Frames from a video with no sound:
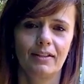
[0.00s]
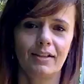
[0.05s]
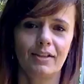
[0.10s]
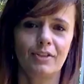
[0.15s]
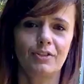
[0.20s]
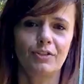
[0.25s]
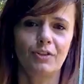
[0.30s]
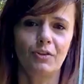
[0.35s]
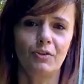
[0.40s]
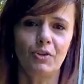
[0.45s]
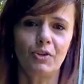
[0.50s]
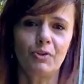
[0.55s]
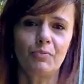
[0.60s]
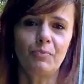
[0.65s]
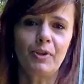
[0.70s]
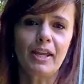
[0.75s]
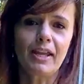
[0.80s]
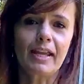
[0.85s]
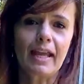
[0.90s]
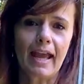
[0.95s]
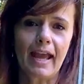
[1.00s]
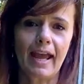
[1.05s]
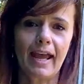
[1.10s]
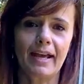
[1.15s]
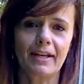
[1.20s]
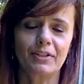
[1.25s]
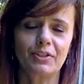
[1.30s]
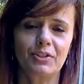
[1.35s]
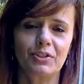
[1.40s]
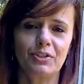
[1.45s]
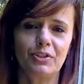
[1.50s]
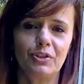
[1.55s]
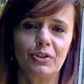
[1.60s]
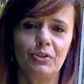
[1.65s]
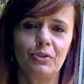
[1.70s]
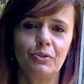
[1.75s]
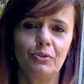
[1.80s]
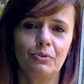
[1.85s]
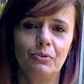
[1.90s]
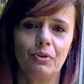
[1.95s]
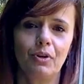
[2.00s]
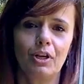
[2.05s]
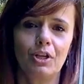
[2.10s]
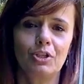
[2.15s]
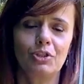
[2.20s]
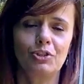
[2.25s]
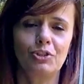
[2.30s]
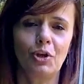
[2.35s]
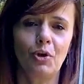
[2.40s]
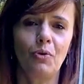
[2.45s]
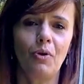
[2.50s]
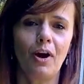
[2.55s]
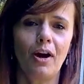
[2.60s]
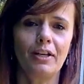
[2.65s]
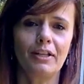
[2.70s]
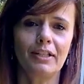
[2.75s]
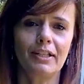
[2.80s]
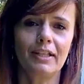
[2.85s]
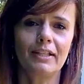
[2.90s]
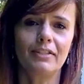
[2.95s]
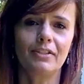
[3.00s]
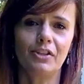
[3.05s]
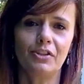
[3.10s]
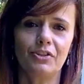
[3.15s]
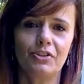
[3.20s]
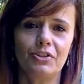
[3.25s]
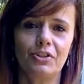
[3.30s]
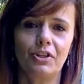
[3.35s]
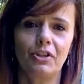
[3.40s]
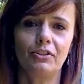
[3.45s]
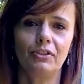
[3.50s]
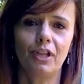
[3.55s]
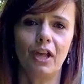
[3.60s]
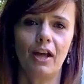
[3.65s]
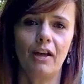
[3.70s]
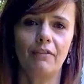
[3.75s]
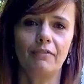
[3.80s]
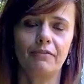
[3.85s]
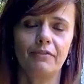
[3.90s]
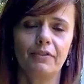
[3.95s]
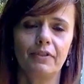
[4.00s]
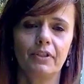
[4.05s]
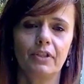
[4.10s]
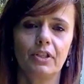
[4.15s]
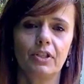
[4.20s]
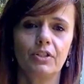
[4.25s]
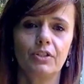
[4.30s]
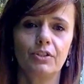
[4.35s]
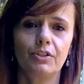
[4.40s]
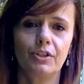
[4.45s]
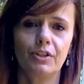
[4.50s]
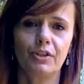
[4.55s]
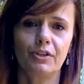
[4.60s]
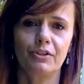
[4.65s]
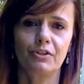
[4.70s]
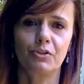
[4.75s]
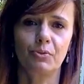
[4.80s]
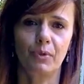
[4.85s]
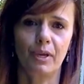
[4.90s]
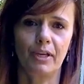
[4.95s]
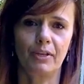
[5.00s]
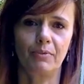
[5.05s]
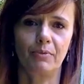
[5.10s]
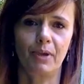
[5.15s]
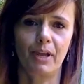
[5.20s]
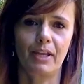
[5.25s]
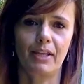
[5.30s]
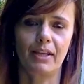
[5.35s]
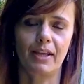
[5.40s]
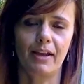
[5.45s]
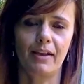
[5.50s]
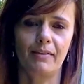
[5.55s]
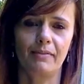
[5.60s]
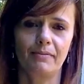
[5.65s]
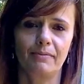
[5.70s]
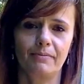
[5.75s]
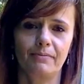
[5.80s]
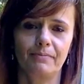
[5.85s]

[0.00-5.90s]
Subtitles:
So you're being asked to show unconditional love to your twin right now.